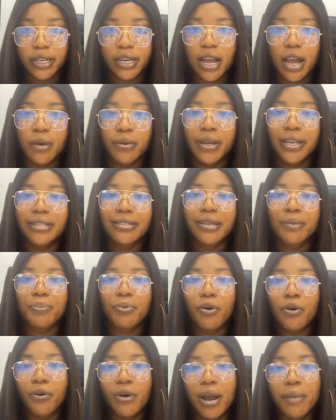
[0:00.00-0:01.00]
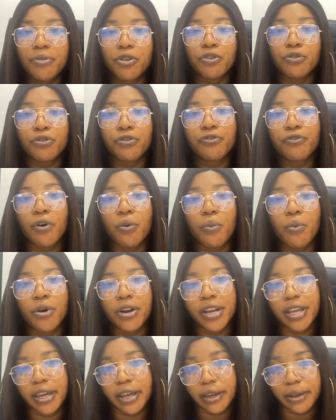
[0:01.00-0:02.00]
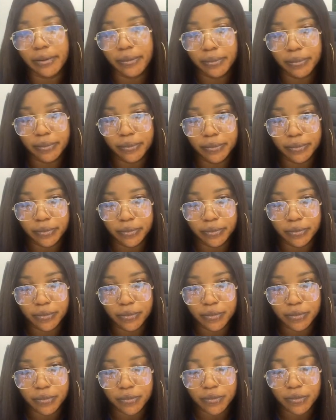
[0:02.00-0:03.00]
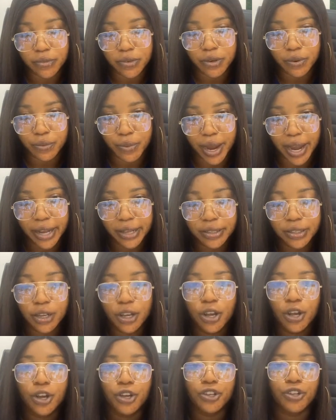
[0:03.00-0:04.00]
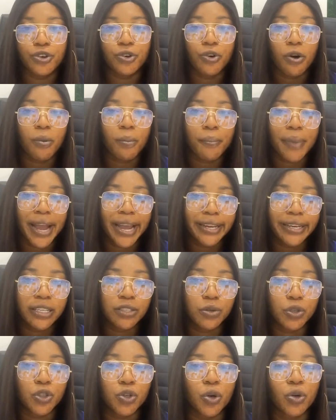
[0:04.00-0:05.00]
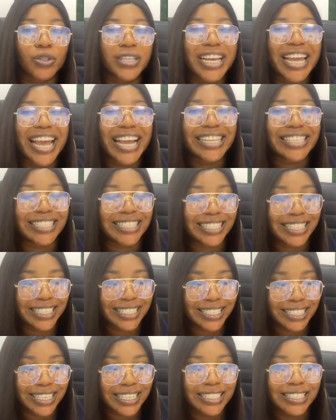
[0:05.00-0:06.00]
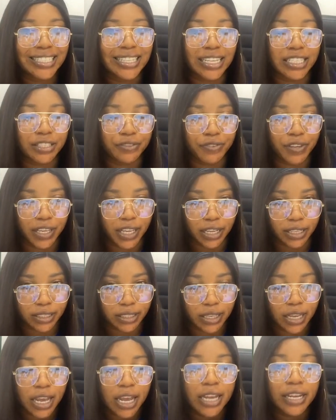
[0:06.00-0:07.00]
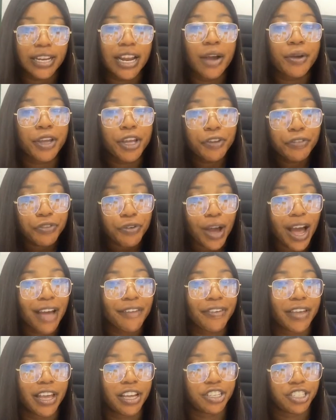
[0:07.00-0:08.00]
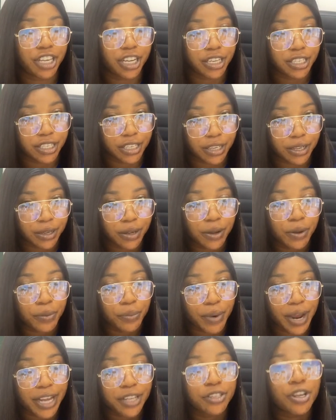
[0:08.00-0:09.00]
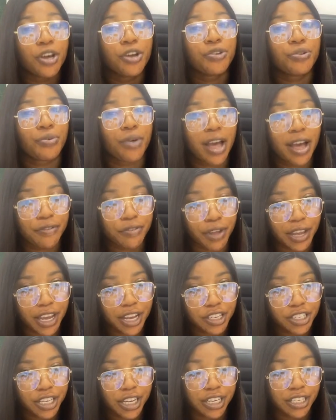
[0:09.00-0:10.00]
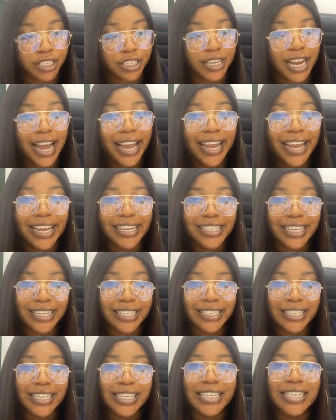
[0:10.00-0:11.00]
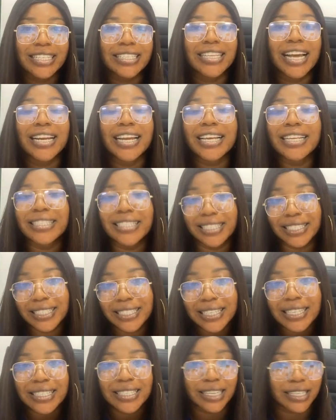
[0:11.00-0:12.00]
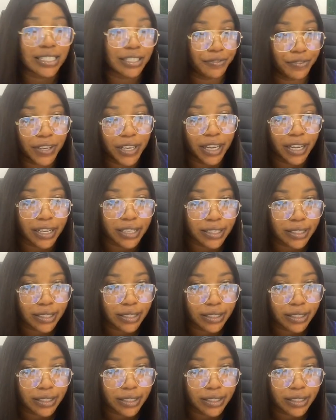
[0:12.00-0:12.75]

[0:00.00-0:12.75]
Now it's a program you do for 1 year, right? You combine it with your existing certificates. Now if you have HND, right, you have a HND. That HND is an existing certificate.